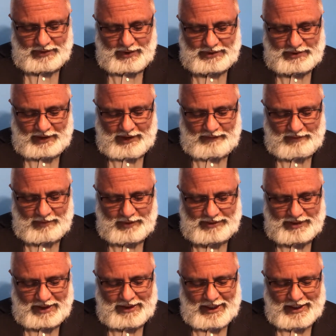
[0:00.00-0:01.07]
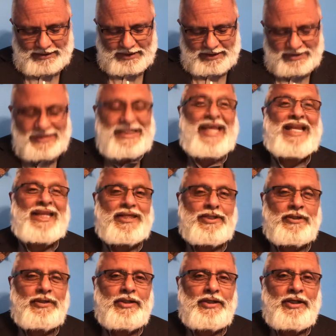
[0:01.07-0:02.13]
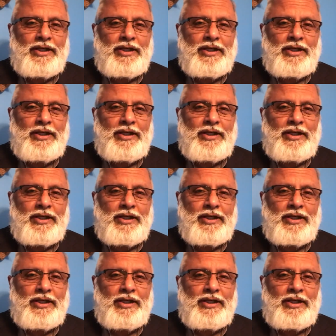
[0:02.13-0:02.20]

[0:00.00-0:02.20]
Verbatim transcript: our slavery, but has extended